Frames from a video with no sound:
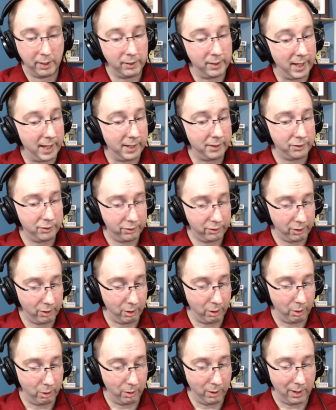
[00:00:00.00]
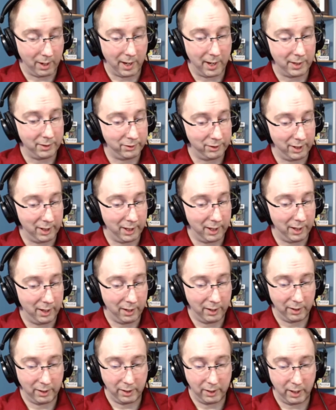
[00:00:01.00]
That's so, I
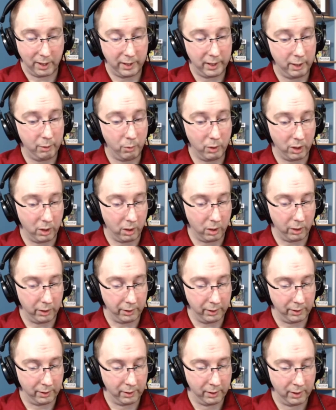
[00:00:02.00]
said, and he went on.